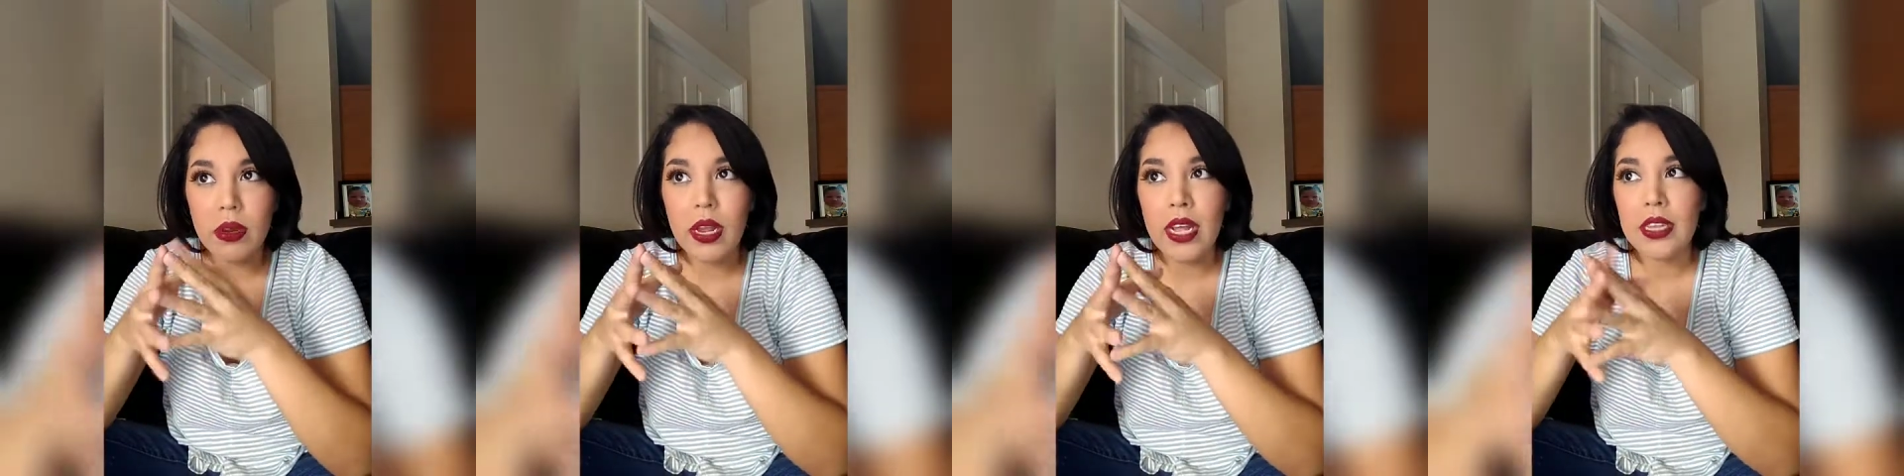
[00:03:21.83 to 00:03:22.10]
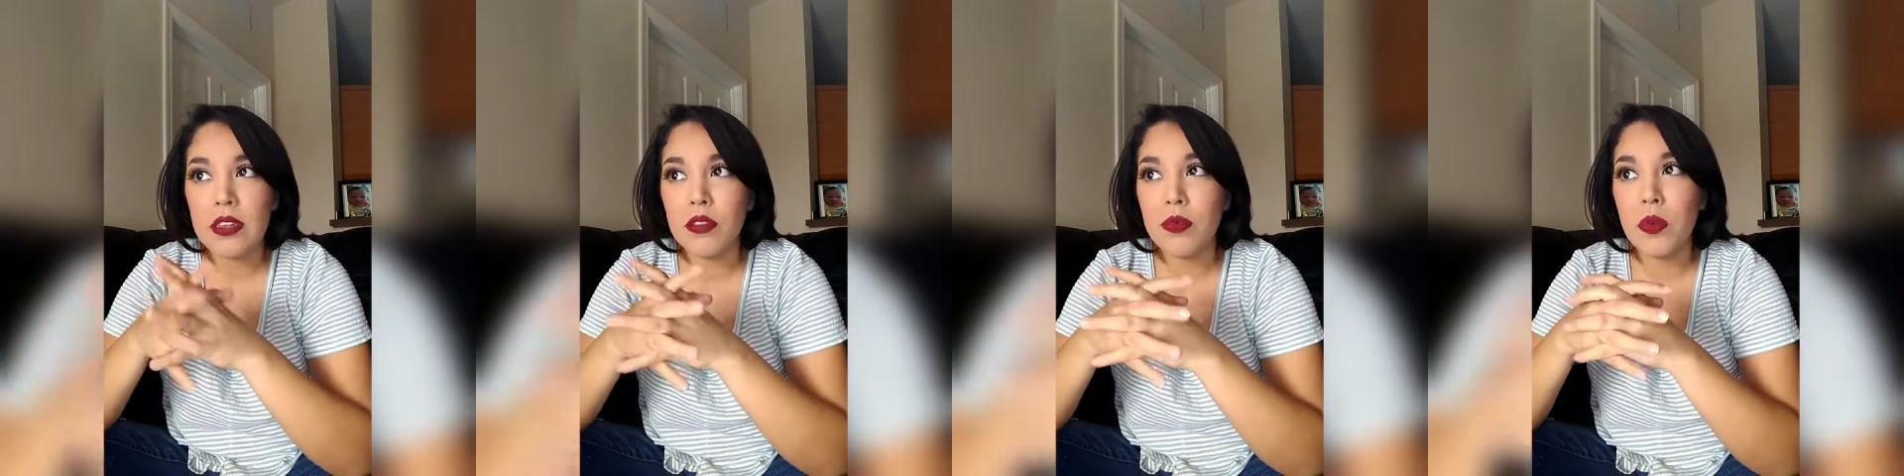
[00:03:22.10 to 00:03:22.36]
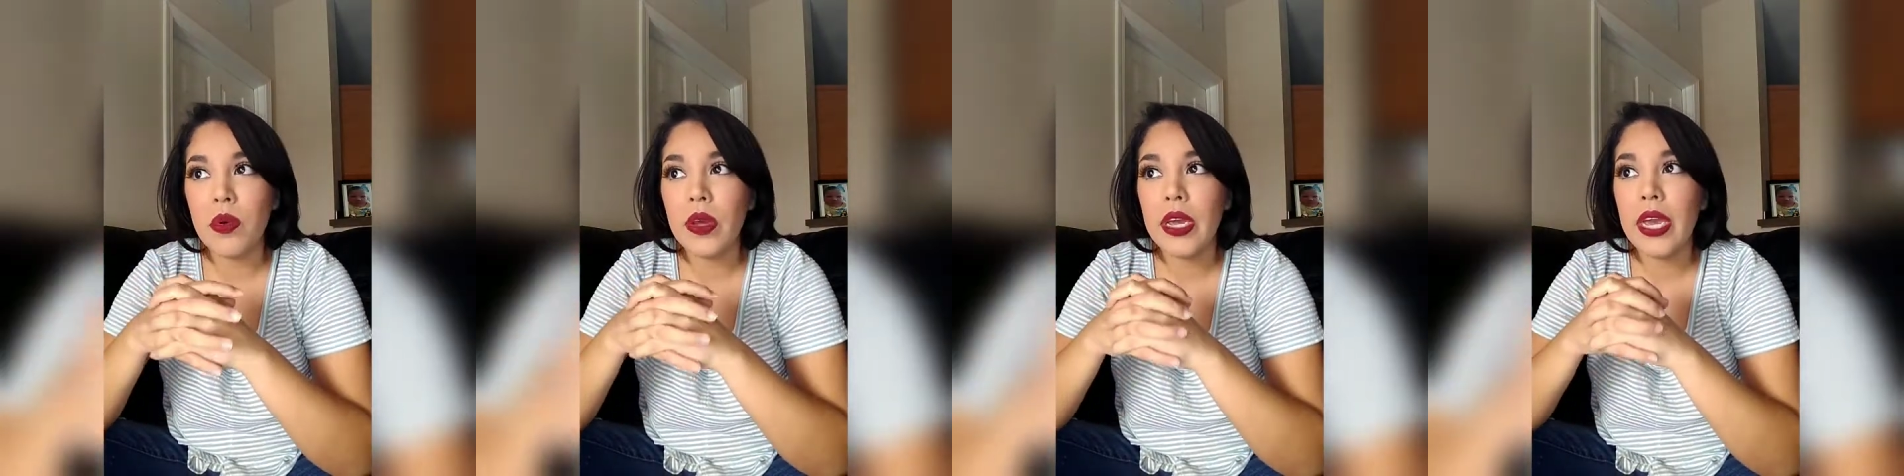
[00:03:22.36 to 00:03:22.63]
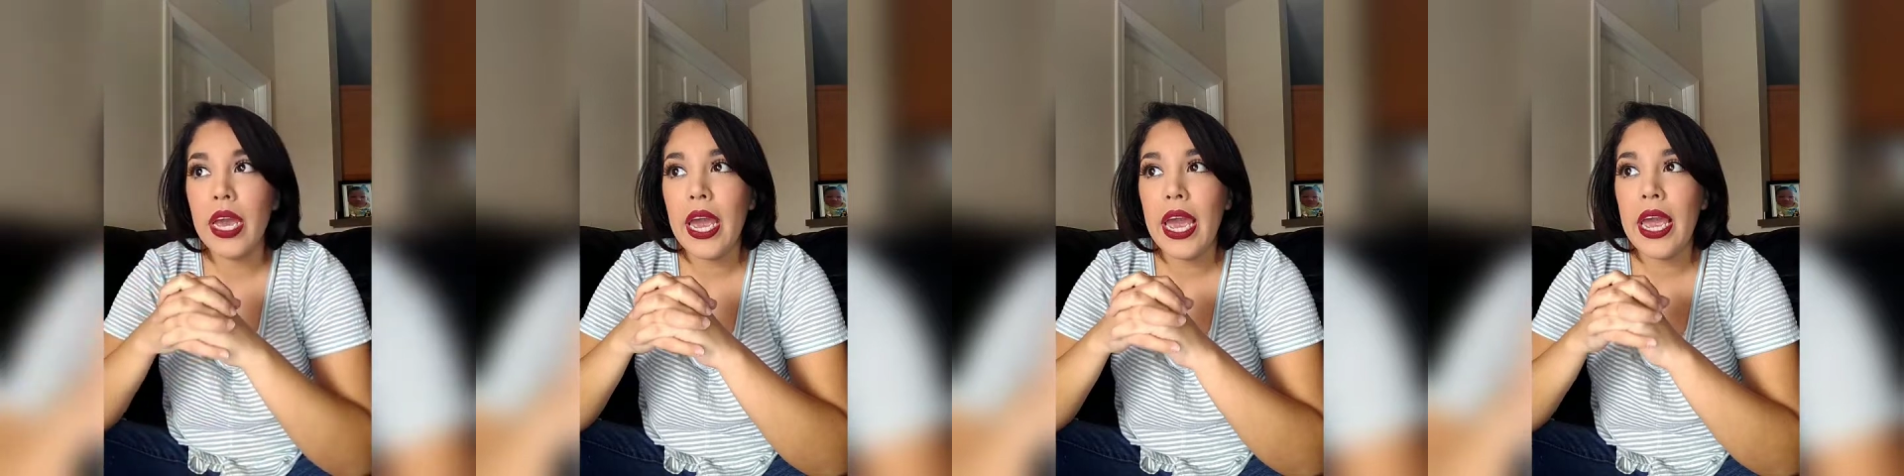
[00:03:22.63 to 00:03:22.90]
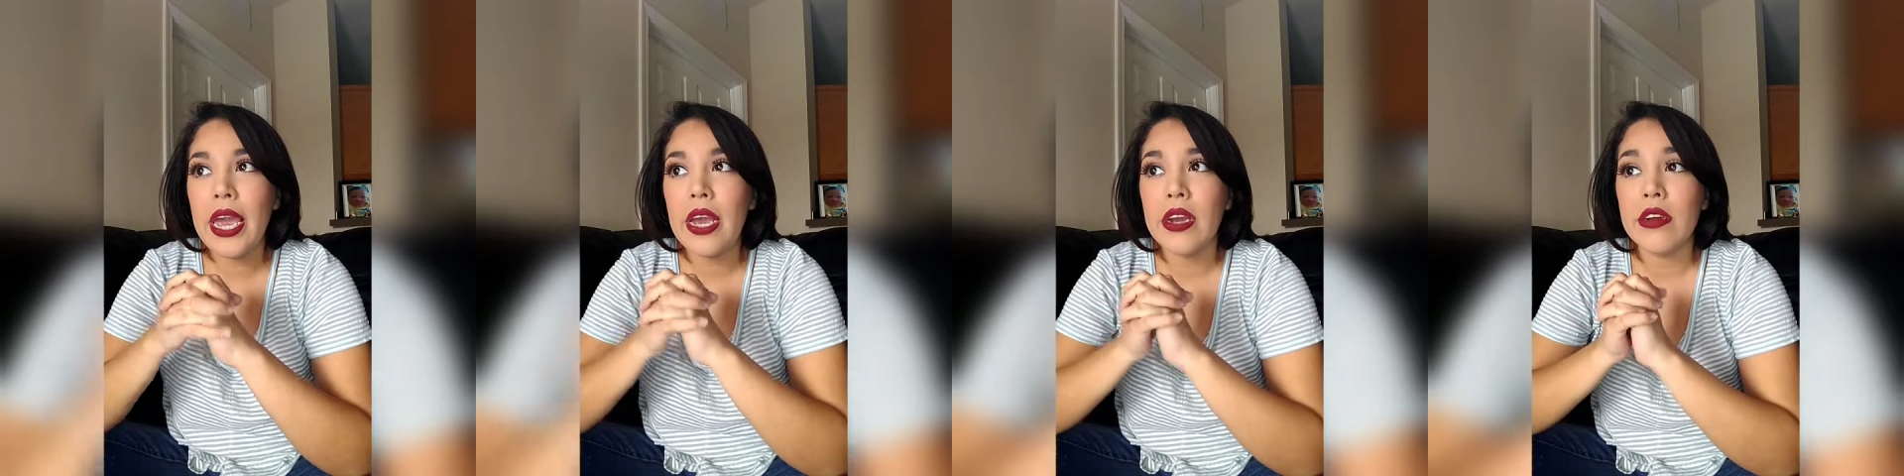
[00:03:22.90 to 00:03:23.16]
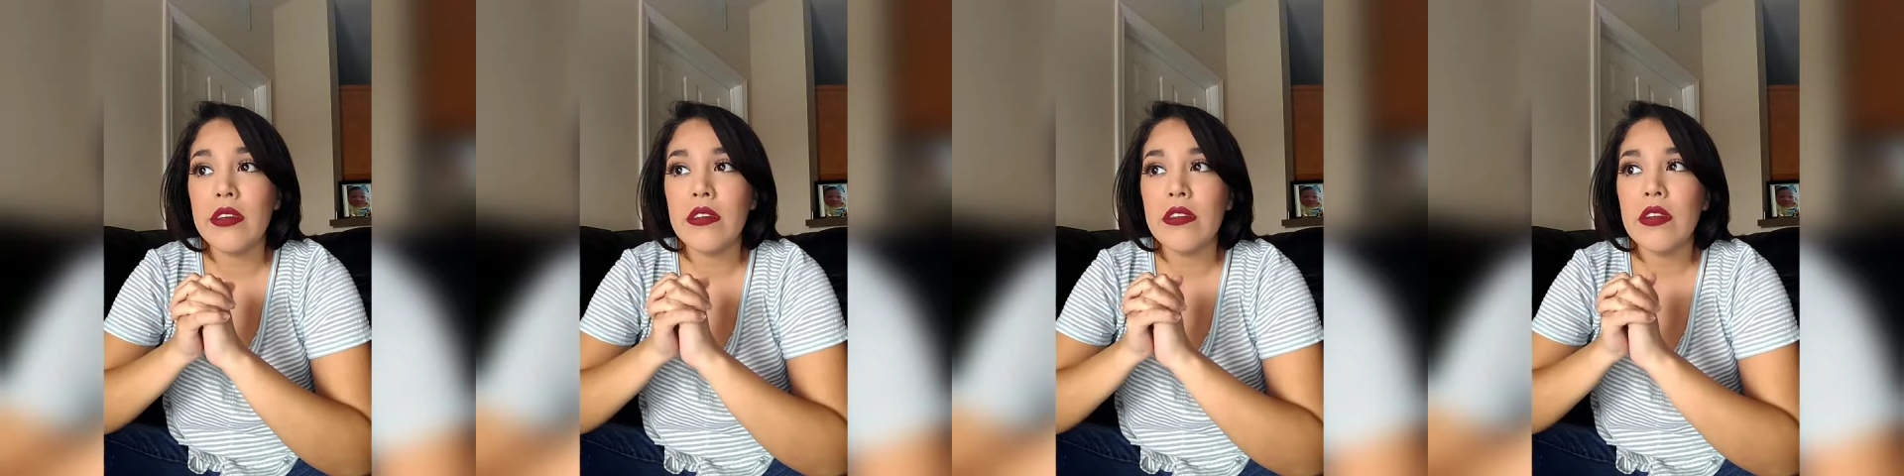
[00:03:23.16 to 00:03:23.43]
at this point,
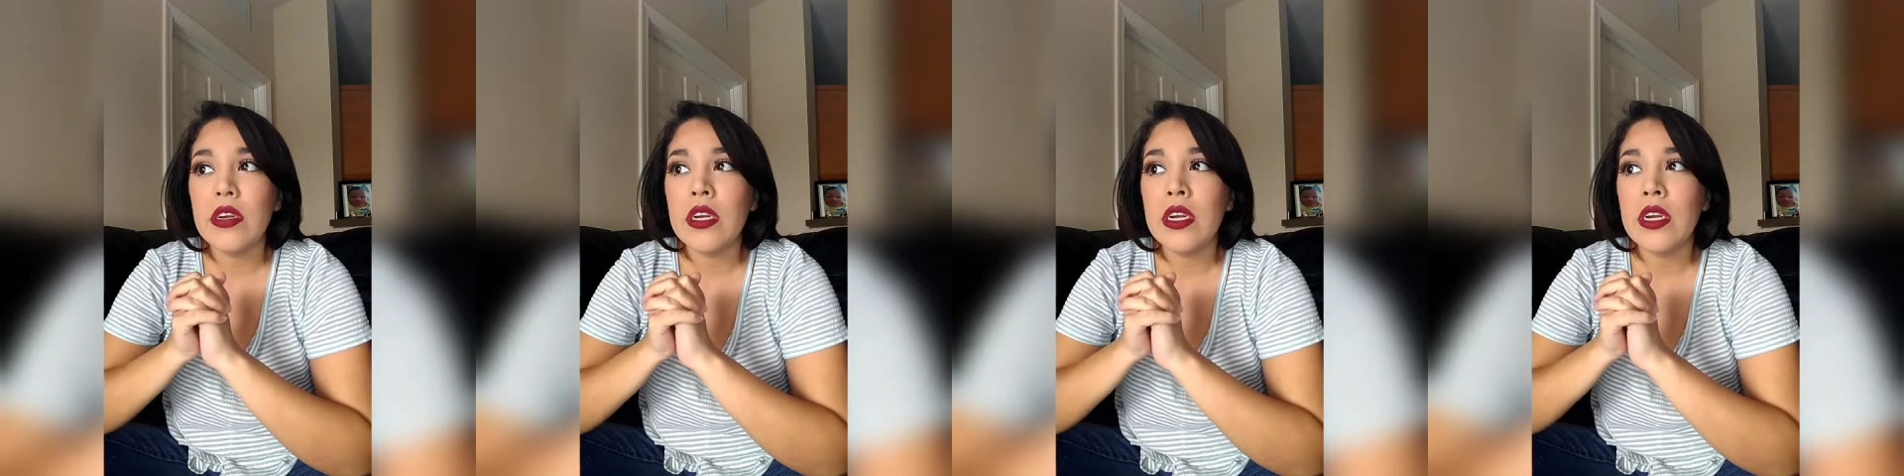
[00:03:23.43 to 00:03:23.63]
and